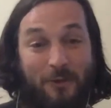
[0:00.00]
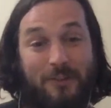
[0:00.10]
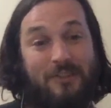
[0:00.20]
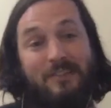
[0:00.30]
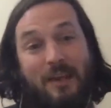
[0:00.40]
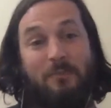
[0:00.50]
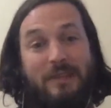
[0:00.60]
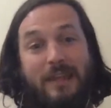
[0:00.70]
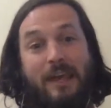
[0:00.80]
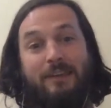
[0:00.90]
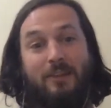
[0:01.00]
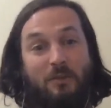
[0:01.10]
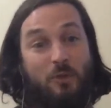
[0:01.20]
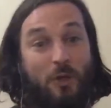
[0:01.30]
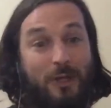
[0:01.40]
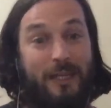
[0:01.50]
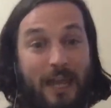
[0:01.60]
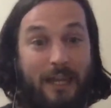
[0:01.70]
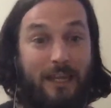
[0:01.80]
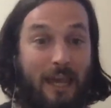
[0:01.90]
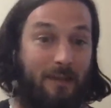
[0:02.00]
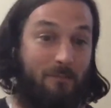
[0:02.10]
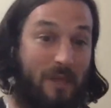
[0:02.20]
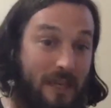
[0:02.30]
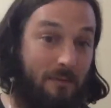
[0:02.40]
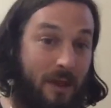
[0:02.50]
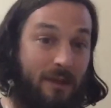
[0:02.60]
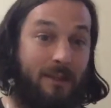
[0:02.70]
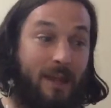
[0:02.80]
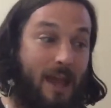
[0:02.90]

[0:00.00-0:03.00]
this is something that the community and Beam and